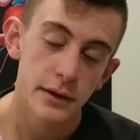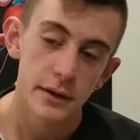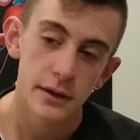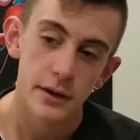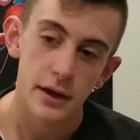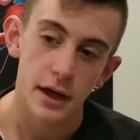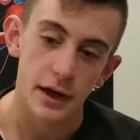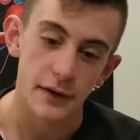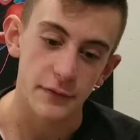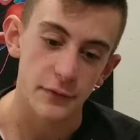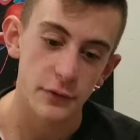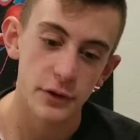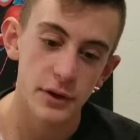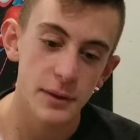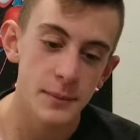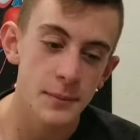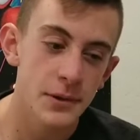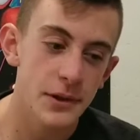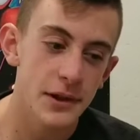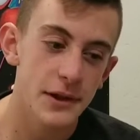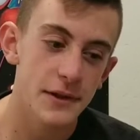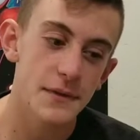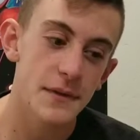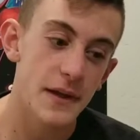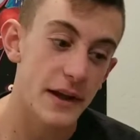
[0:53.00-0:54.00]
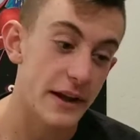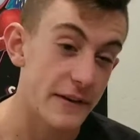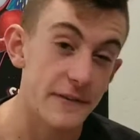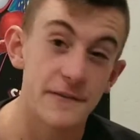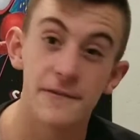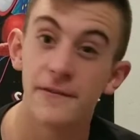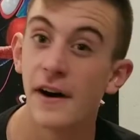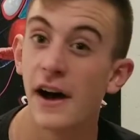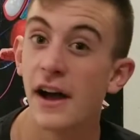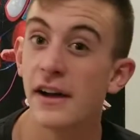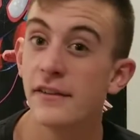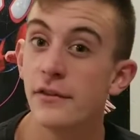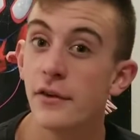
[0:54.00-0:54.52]
I've only played like
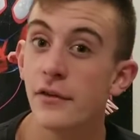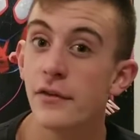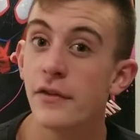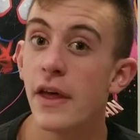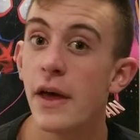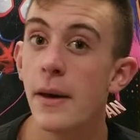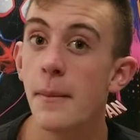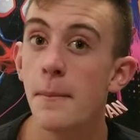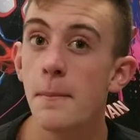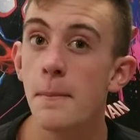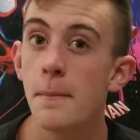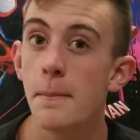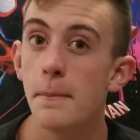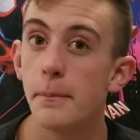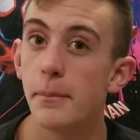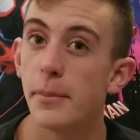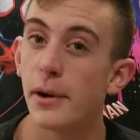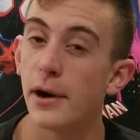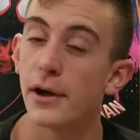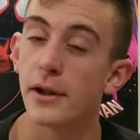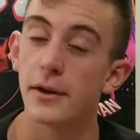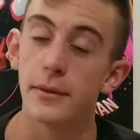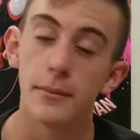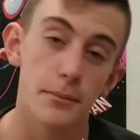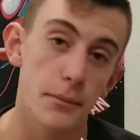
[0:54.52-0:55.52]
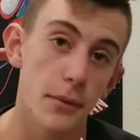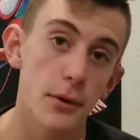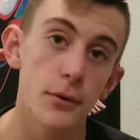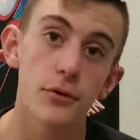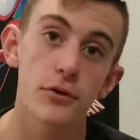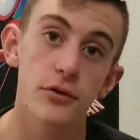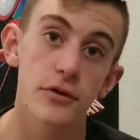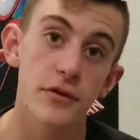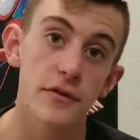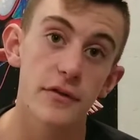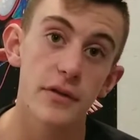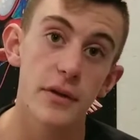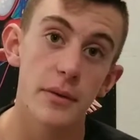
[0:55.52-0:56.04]
5 of them, but
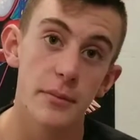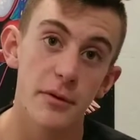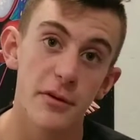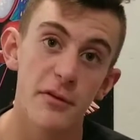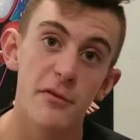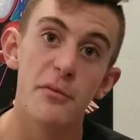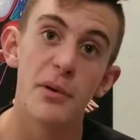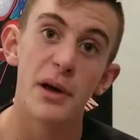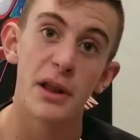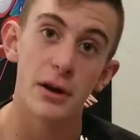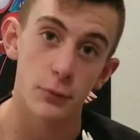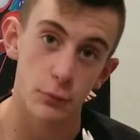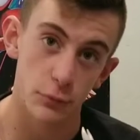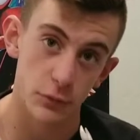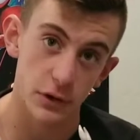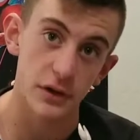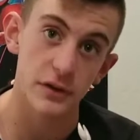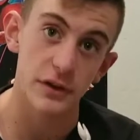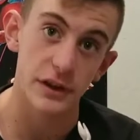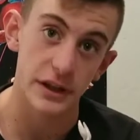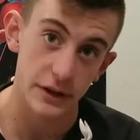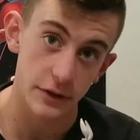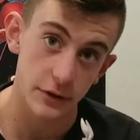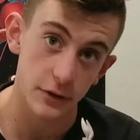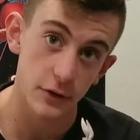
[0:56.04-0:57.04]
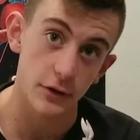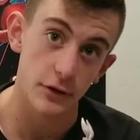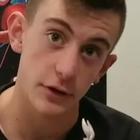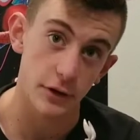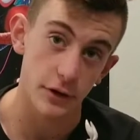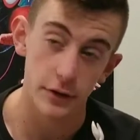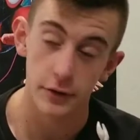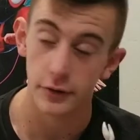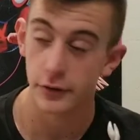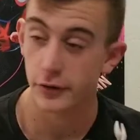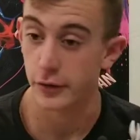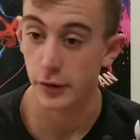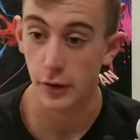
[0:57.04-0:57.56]
most of them have been really
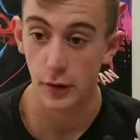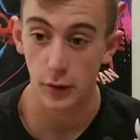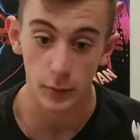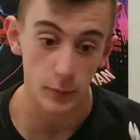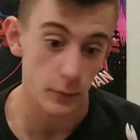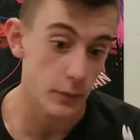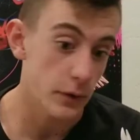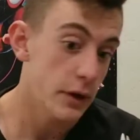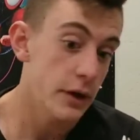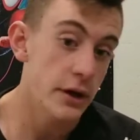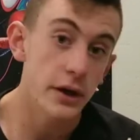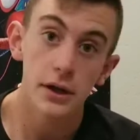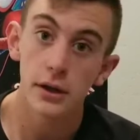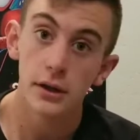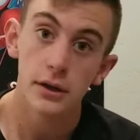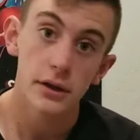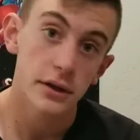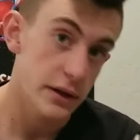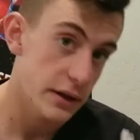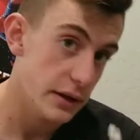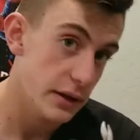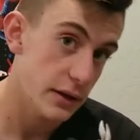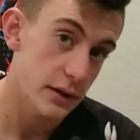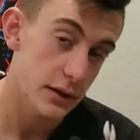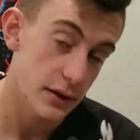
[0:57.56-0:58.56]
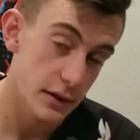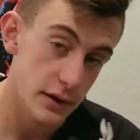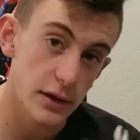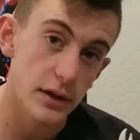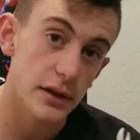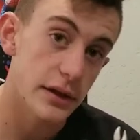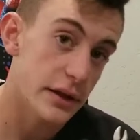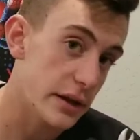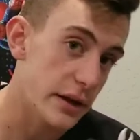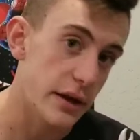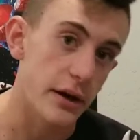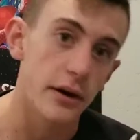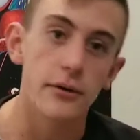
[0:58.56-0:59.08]
good, so
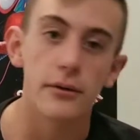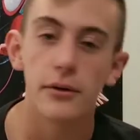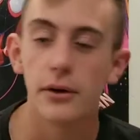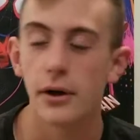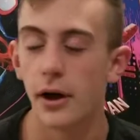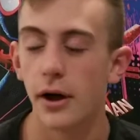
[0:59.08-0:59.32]
you know,